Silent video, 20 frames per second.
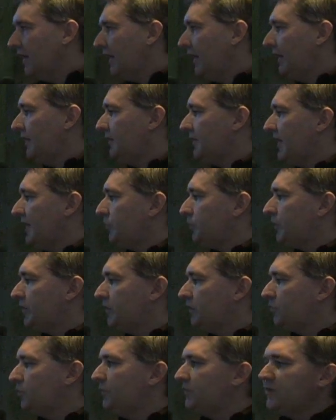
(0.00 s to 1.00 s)
And that's
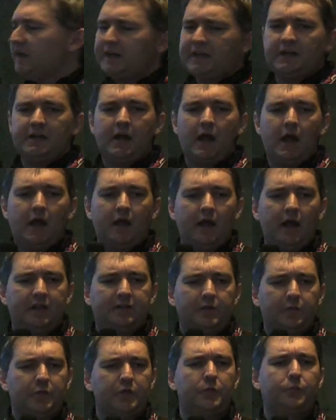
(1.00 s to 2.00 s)
because we've taken a
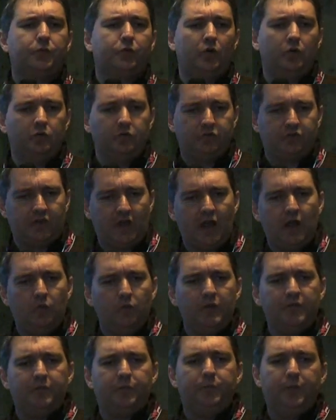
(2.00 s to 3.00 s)
different approach to how
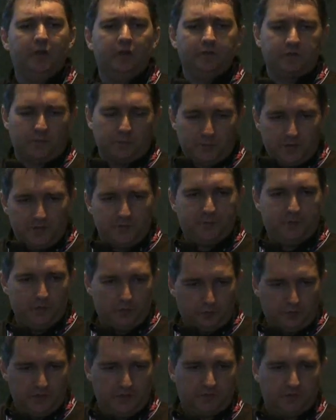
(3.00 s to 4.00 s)
we've built the
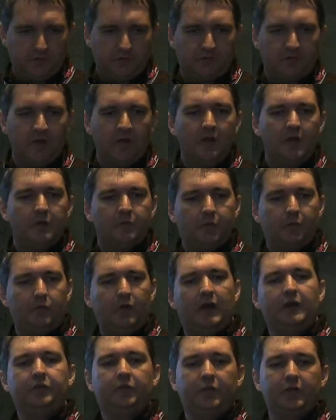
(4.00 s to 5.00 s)
playfield regions for
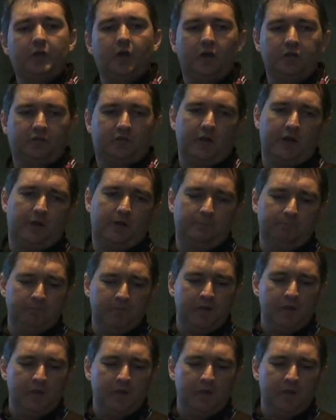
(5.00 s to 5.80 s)
Rise of the Godslayer.